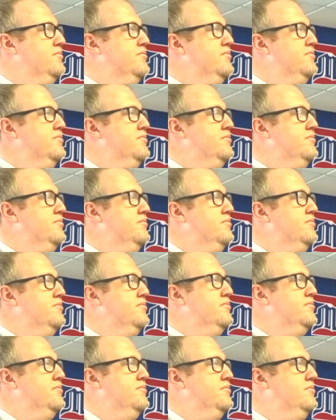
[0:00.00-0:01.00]

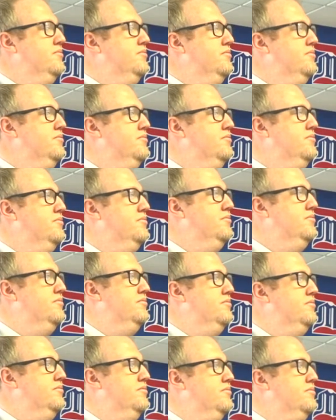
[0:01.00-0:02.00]

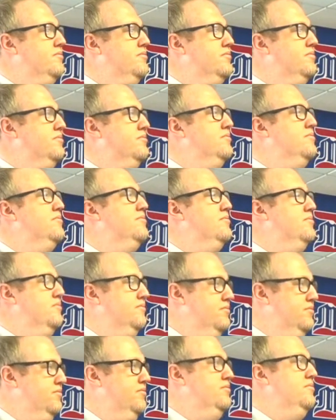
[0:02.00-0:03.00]

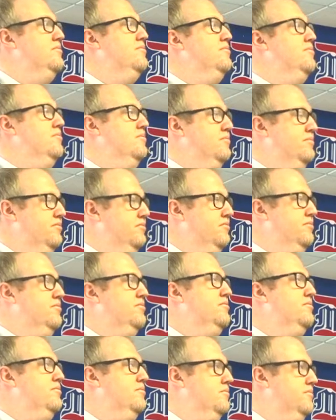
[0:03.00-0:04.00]

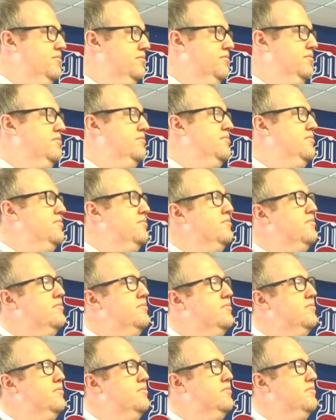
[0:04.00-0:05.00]

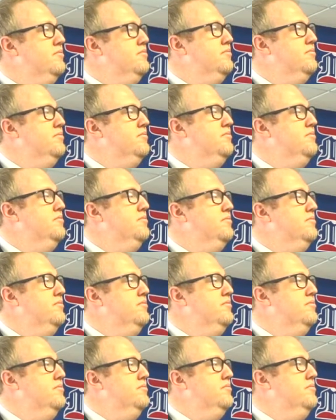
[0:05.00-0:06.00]

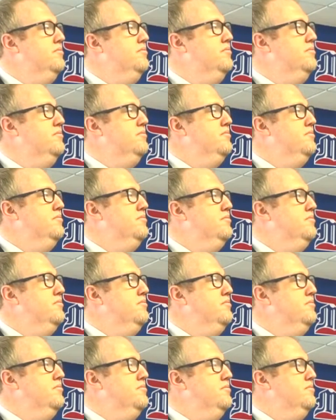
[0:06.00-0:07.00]

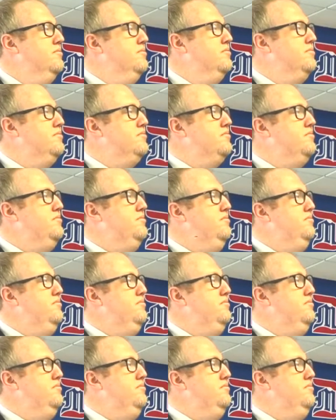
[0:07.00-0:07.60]
(silent)